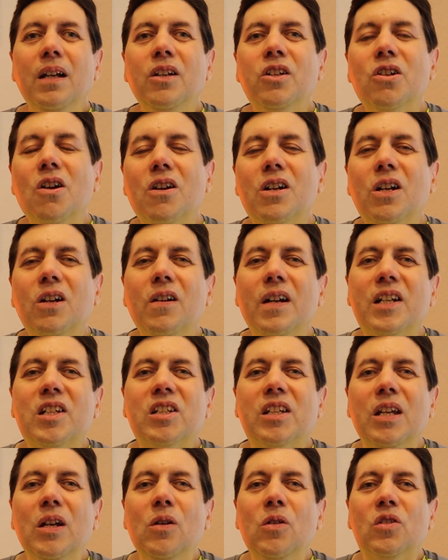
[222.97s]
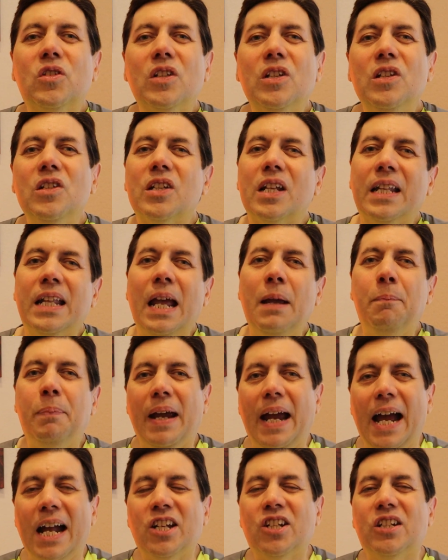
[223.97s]
Took her excuses and they
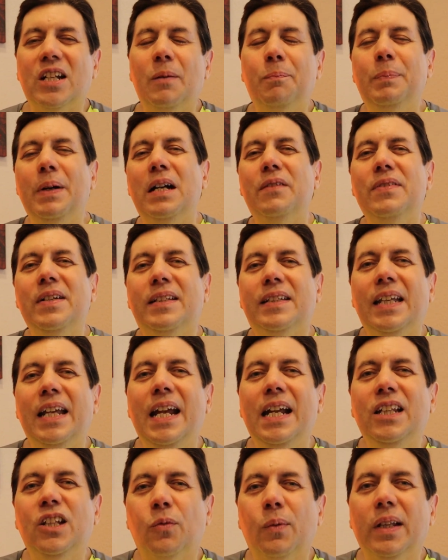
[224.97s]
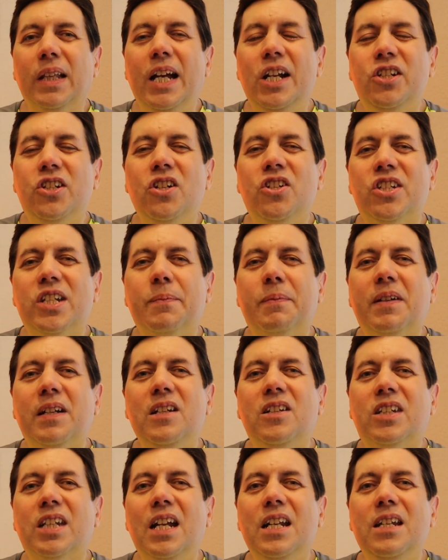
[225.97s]
patched up everything. The relationship
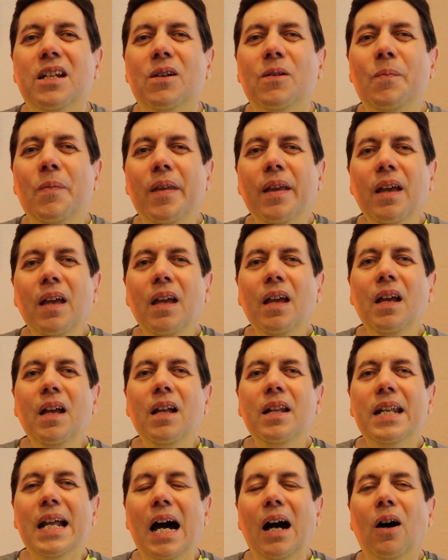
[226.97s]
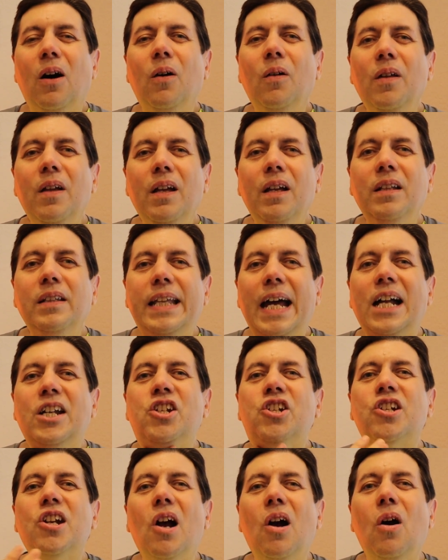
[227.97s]
continued. Now, that
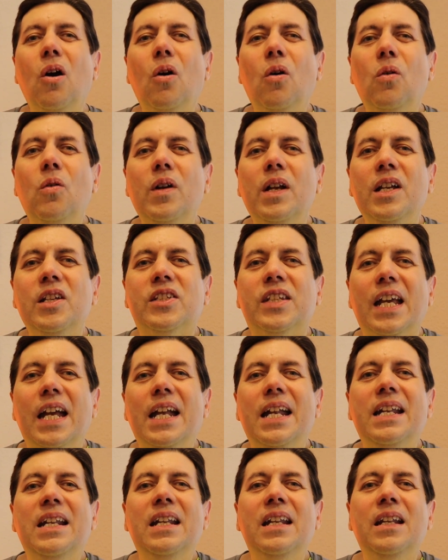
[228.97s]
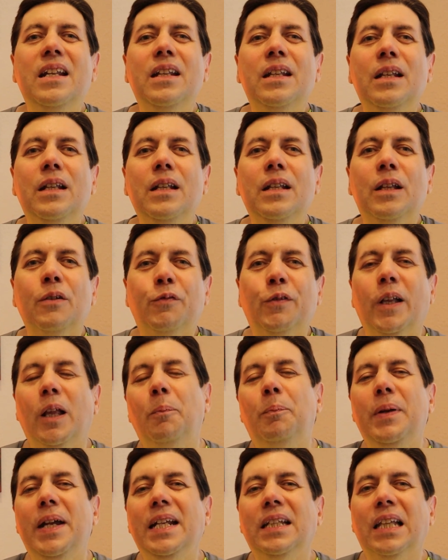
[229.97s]
show is in the
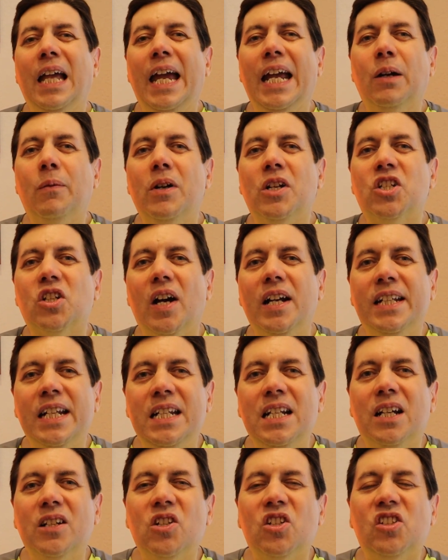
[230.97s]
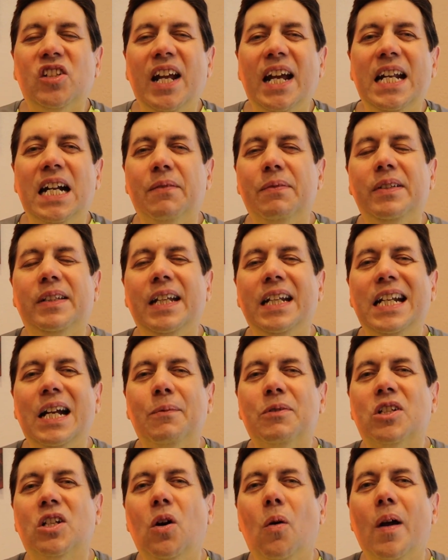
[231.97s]
Philippine language, so I didn't understand everything that
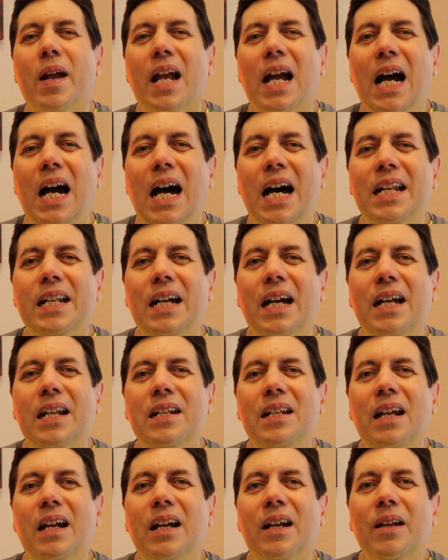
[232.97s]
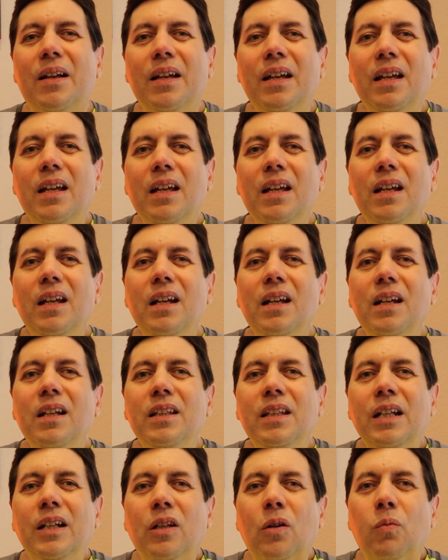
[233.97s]
was going on the
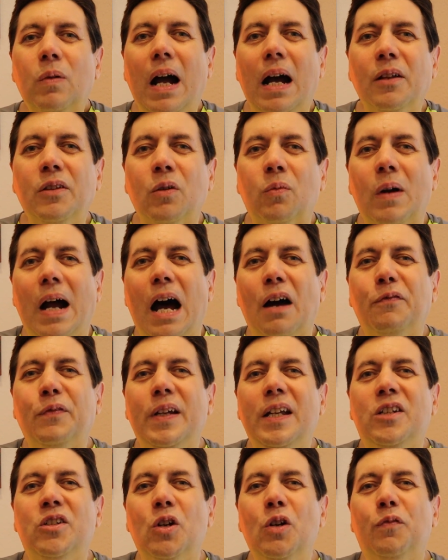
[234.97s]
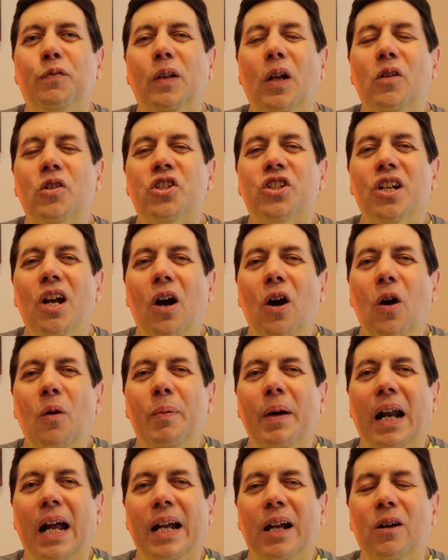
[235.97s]
Rafi Tuflo show,
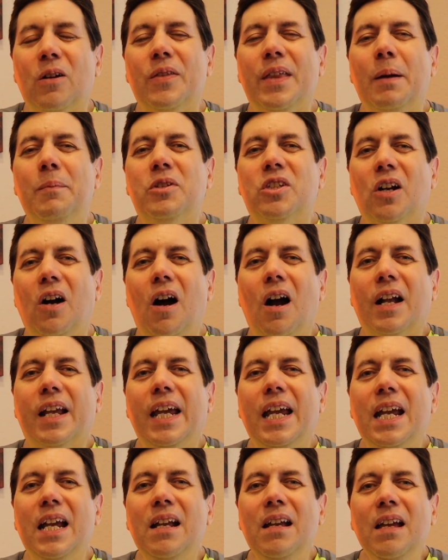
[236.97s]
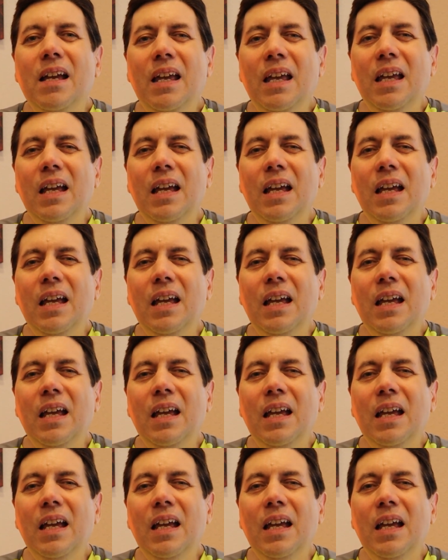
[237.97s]
but I hear them talking.